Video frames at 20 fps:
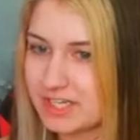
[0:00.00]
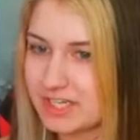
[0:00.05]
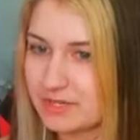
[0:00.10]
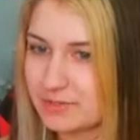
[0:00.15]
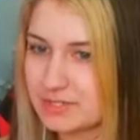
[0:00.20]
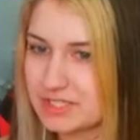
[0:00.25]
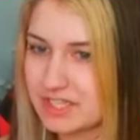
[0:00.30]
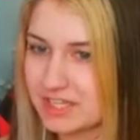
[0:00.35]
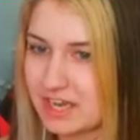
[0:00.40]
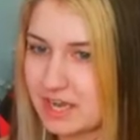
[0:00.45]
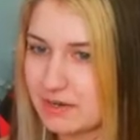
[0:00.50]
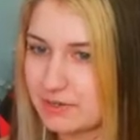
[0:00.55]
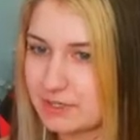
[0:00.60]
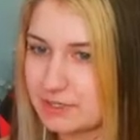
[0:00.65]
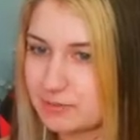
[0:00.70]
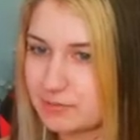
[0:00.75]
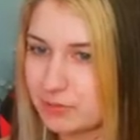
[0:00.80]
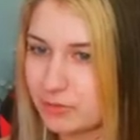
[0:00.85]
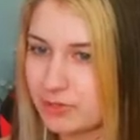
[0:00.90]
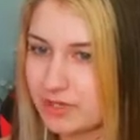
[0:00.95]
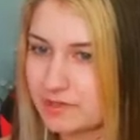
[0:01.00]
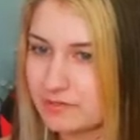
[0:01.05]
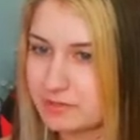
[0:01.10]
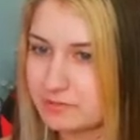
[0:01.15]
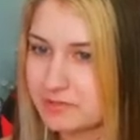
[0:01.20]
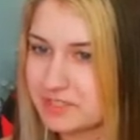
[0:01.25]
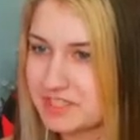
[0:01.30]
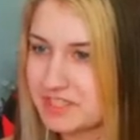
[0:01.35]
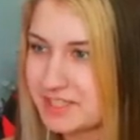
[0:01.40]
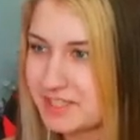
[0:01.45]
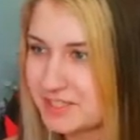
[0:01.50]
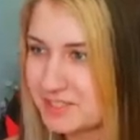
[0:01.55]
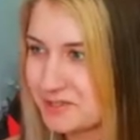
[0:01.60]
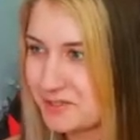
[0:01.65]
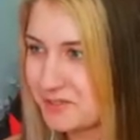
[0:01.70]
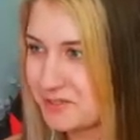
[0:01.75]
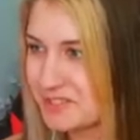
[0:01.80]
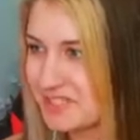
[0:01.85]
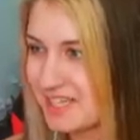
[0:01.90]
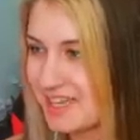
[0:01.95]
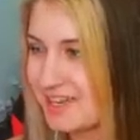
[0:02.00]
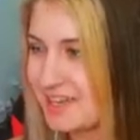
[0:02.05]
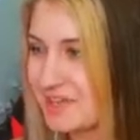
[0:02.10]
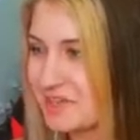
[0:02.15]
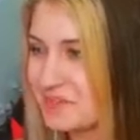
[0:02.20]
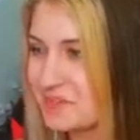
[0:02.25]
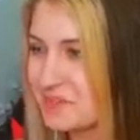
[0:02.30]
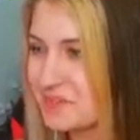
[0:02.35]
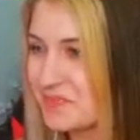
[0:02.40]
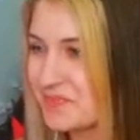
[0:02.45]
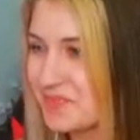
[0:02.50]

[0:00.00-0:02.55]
I was like, how are you bored? I've been busy this whole time.